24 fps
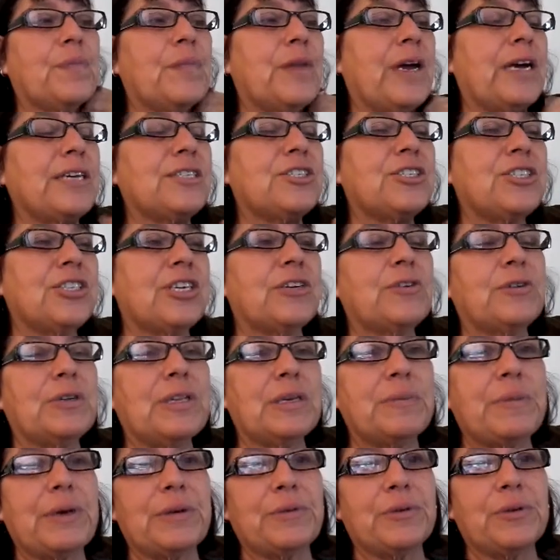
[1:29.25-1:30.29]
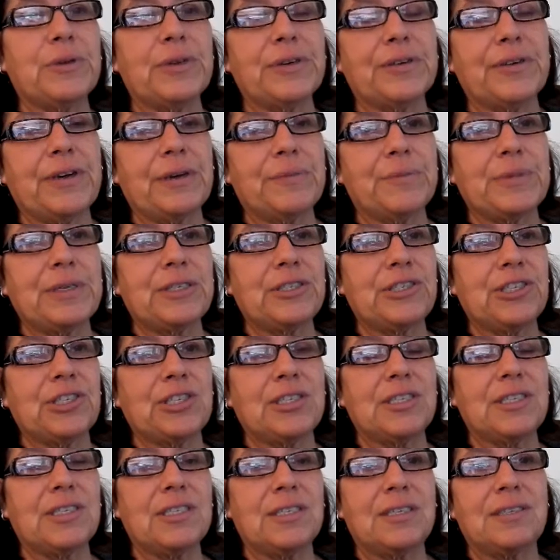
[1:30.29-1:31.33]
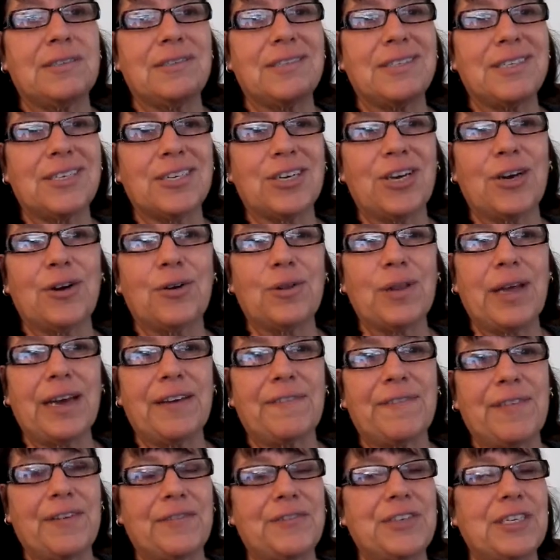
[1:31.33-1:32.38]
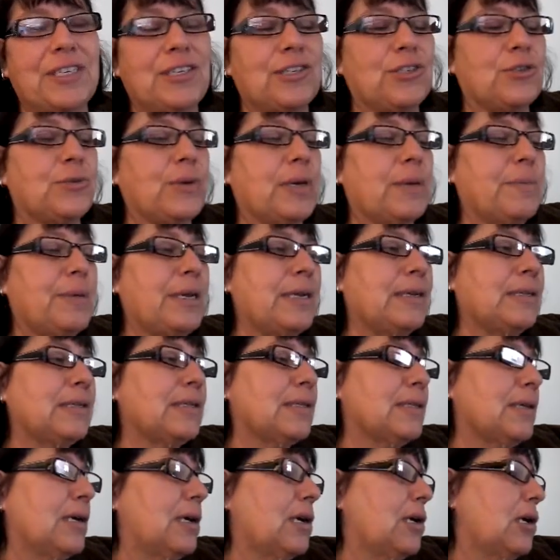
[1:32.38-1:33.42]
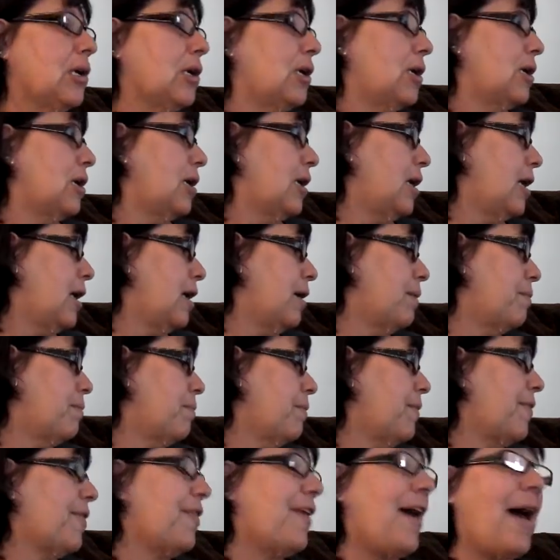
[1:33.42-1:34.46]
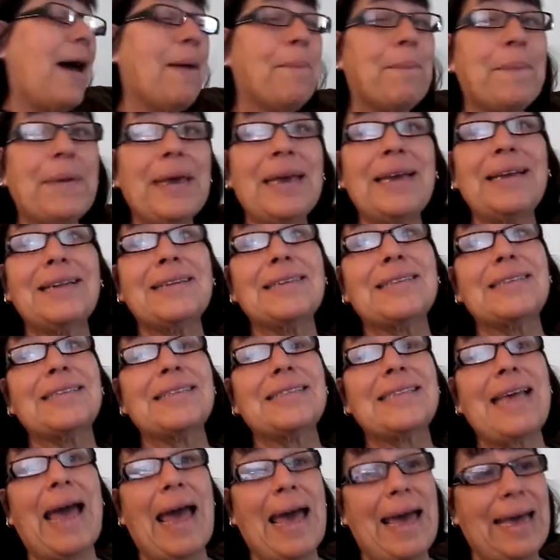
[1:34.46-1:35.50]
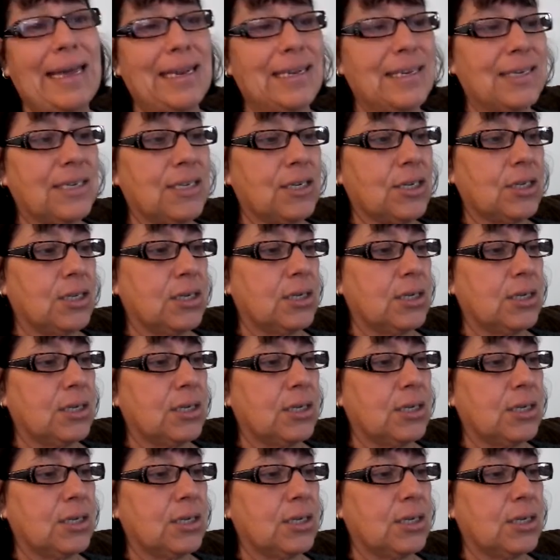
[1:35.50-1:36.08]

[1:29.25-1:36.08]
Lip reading: that's generally my rule of thumb, is just to go like 15 to 20 minutes. That being said,